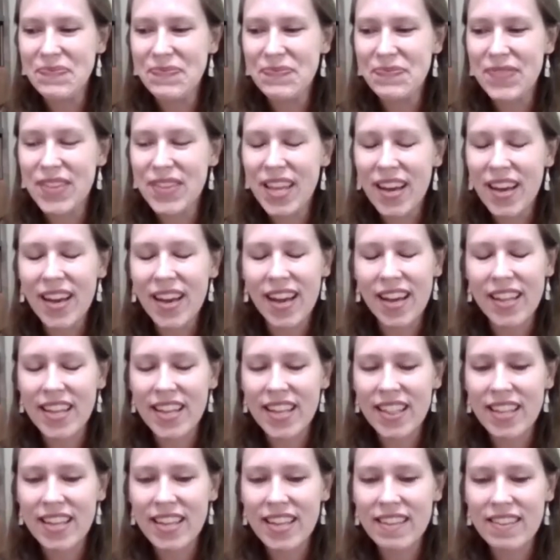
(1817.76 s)
Yeah, I think
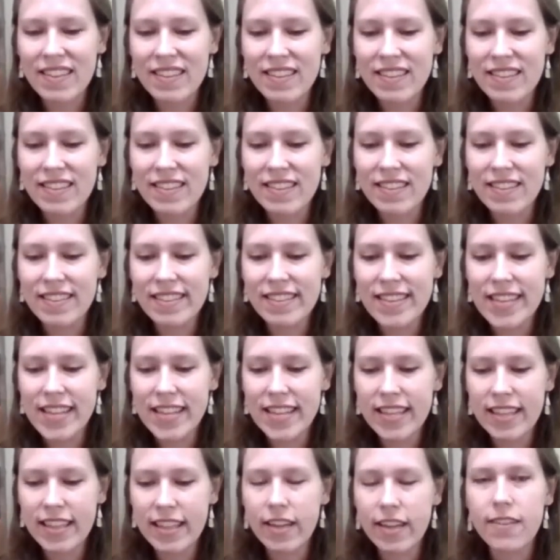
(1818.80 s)
there's
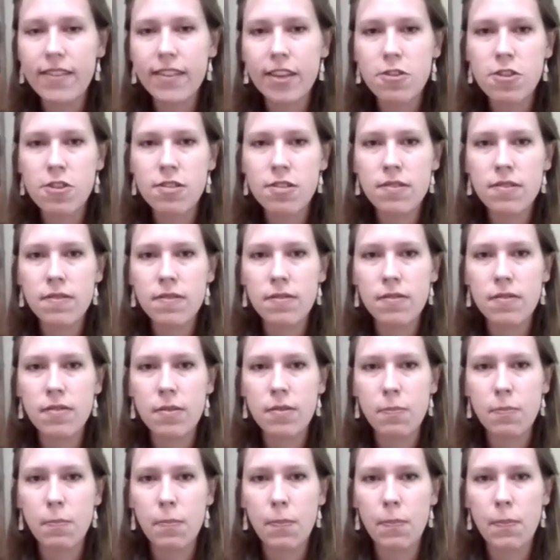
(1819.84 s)
such a
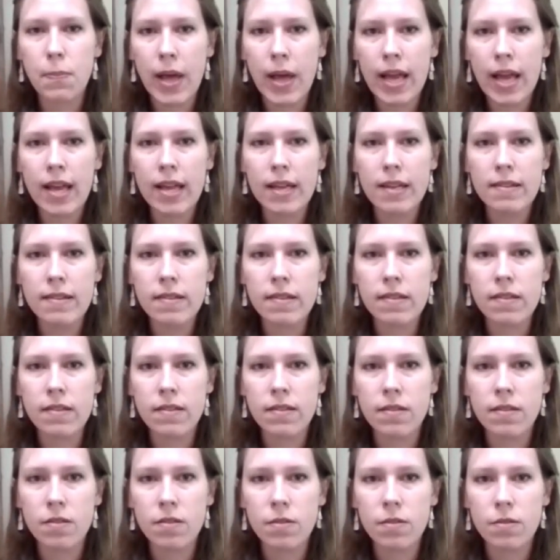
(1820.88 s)
debate
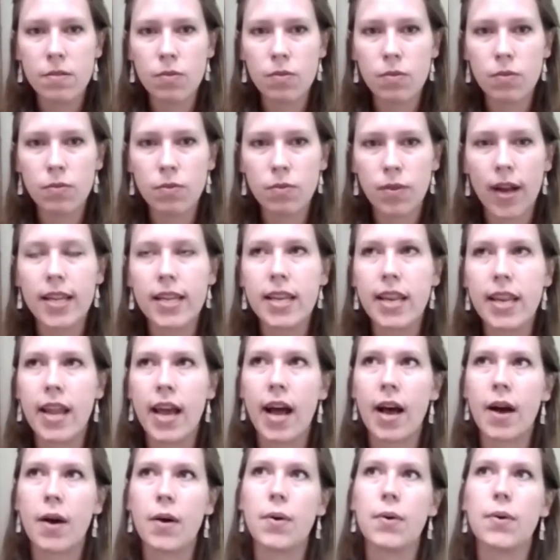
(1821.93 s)
right
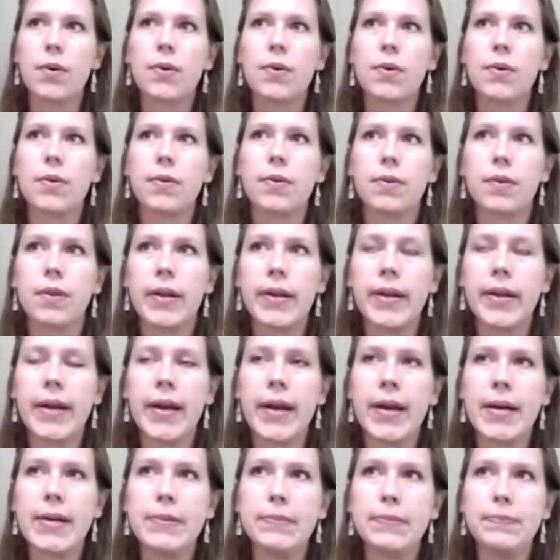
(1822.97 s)
now
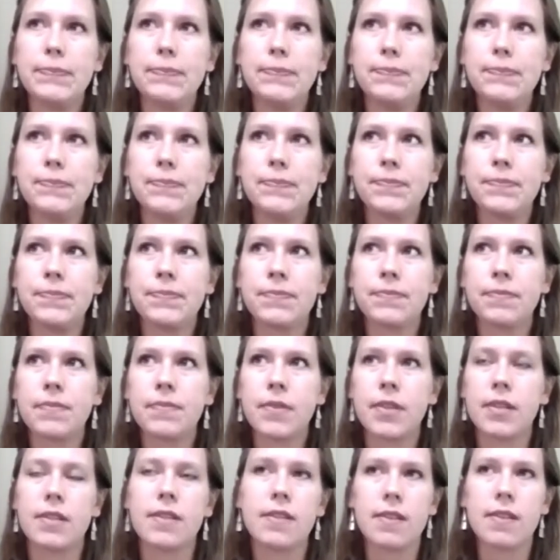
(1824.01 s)

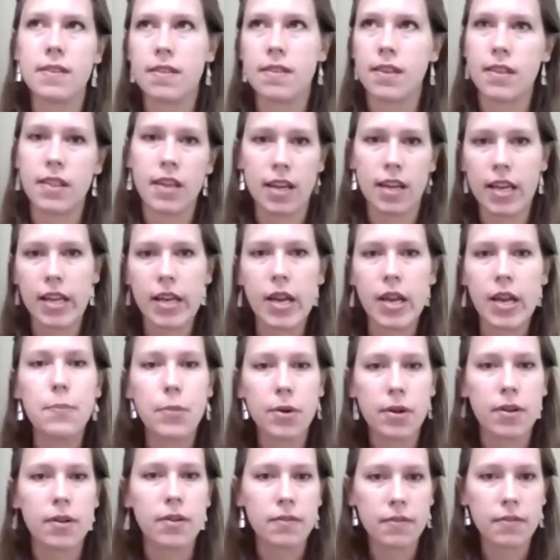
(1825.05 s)
that sits, I think, in a
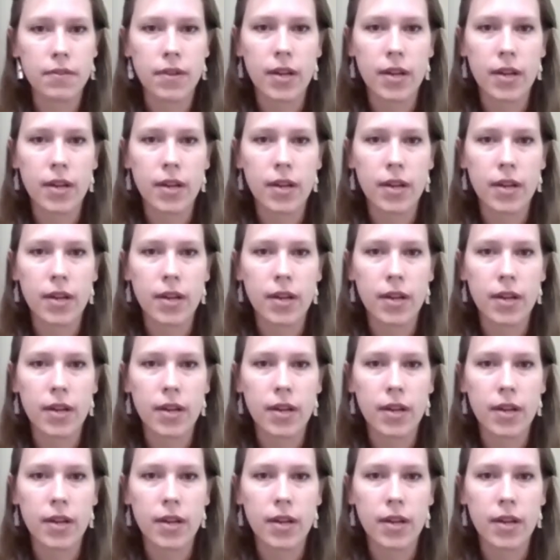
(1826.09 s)
number